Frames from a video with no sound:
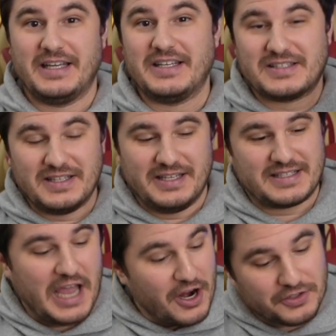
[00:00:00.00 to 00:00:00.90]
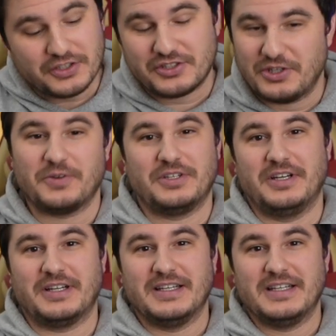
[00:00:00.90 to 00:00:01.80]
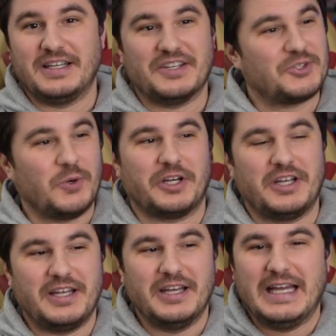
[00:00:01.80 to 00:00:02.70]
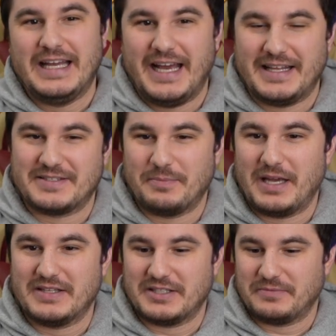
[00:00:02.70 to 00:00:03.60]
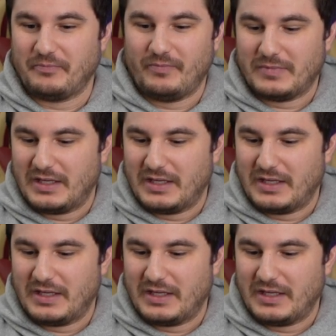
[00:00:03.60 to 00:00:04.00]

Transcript: His character's so good. He's quirky, and it's amazing.